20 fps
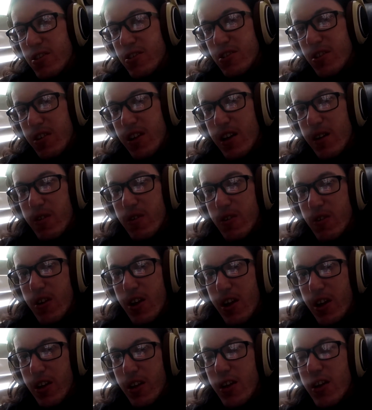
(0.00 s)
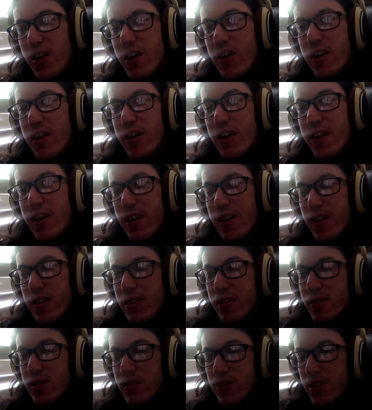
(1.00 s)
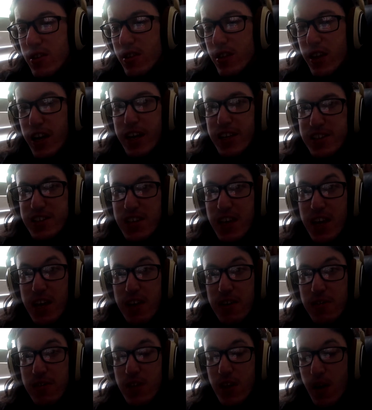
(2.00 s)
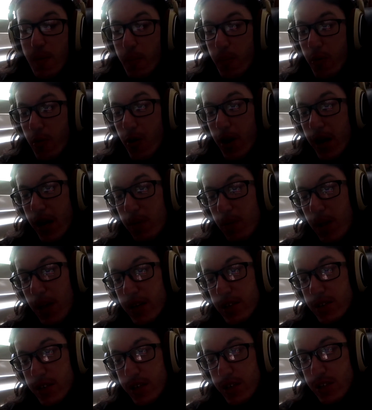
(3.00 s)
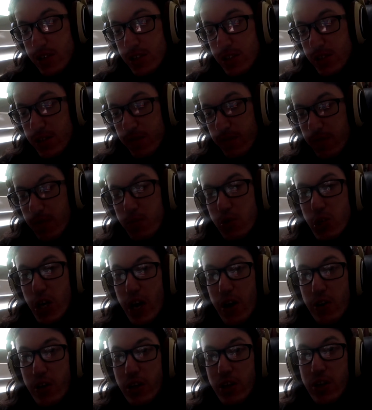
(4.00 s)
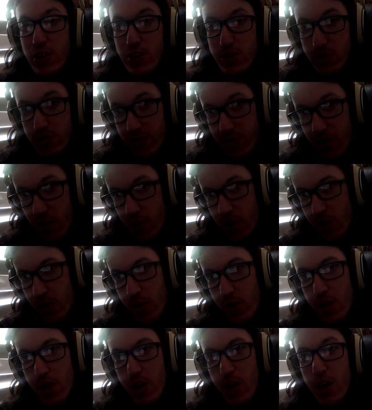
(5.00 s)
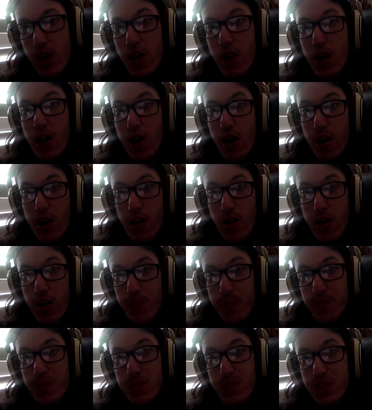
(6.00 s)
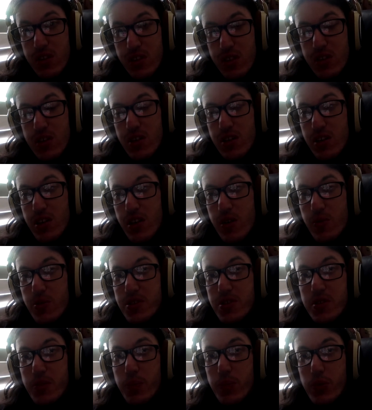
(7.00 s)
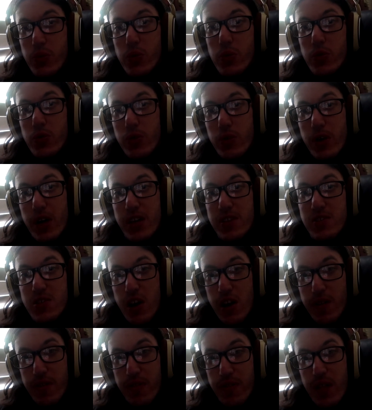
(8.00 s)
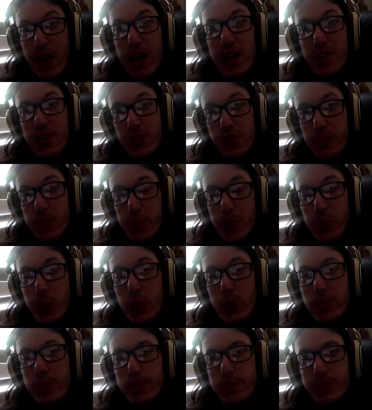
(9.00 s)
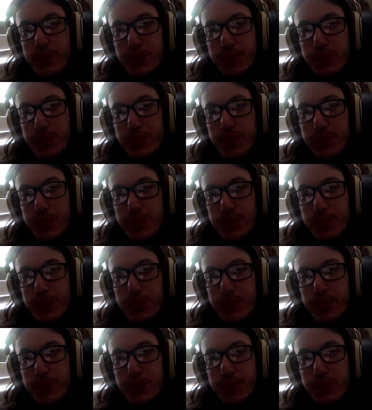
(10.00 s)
I just hung out with Greg, and I saved a praying mantis from drowning. Here's the photo. Uh, it was in the pool. I saw it flying in the pool,